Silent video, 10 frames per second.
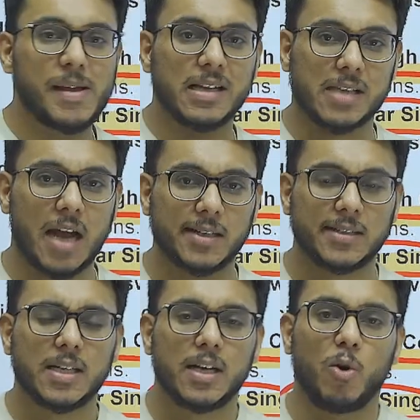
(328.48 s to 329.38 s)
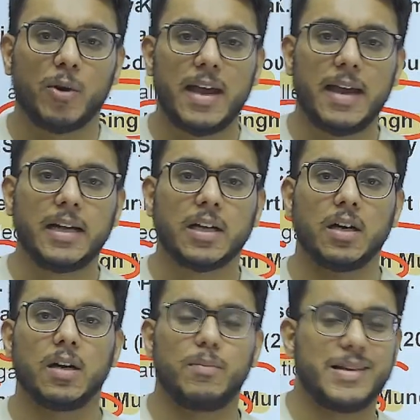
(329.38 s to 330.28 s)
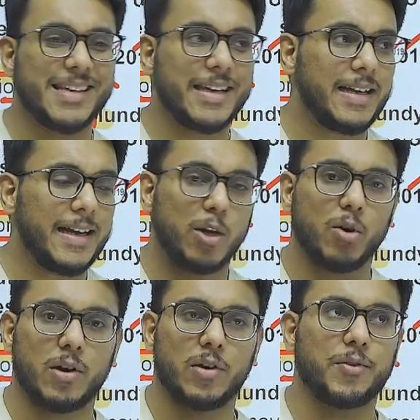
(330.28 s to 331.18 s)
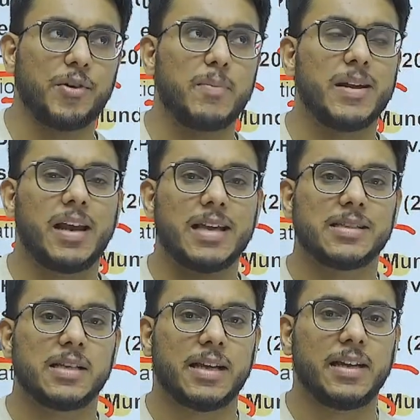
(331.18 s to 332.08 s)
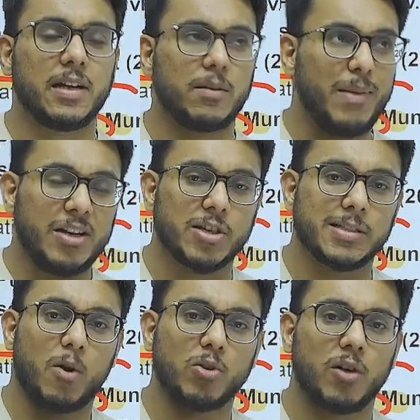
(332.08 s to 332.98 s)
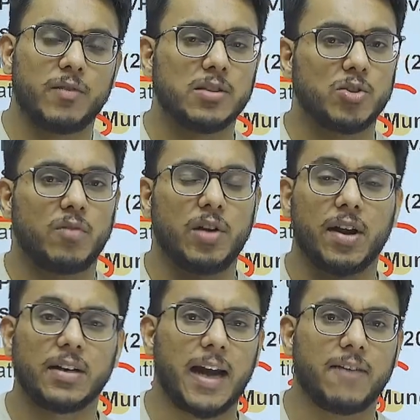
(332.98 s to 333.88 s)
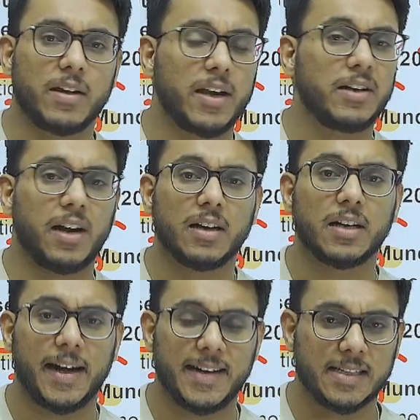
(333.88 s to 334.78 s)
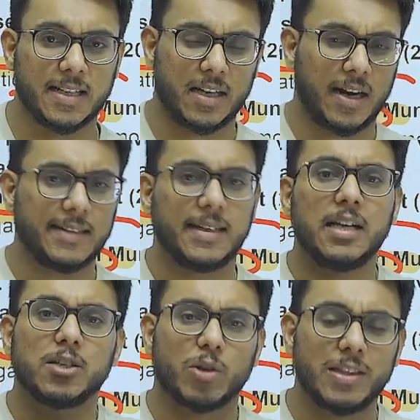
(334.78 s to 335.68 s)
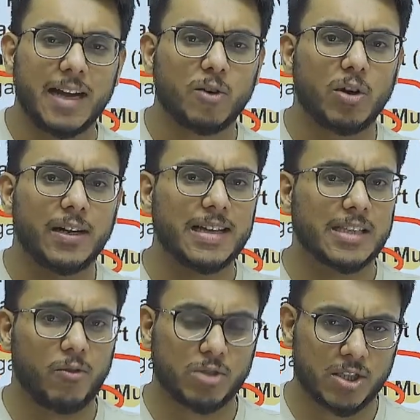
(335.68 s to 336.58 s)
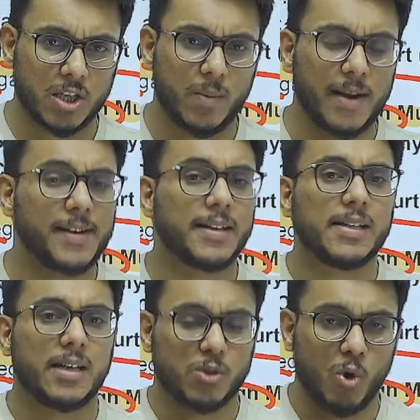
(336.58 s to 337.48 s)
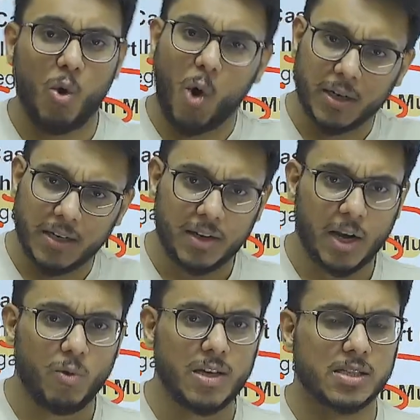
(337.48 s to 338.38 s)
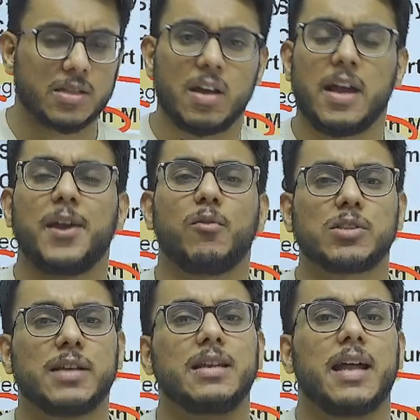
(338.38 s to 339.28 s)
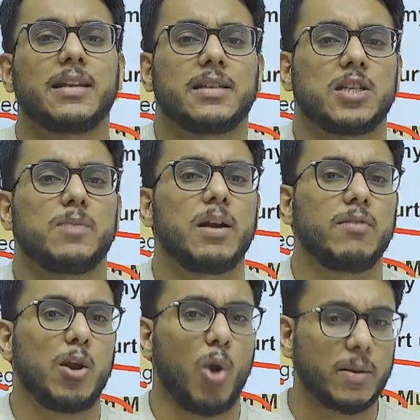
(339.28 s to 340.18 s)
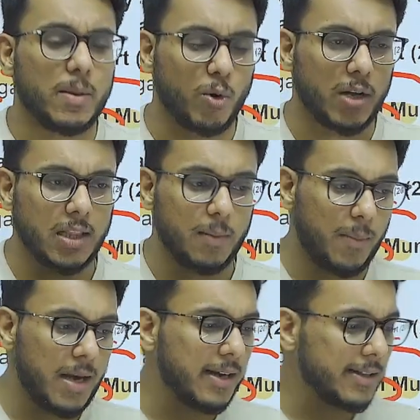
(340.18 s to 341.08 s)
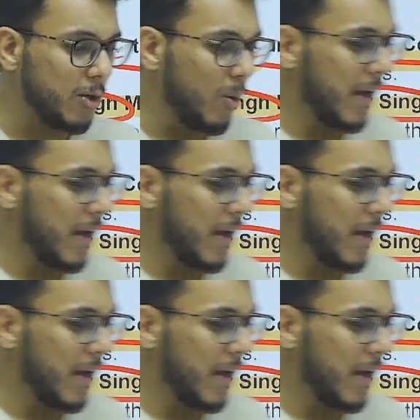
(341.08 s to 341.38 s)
Act, okay, it basically it criminalizes and it mentions about the offenses of drug trafficking, drug trade, etc. So, in that context, there was a judgment. So, on request, it was said that the judgment will not be put in the public domain.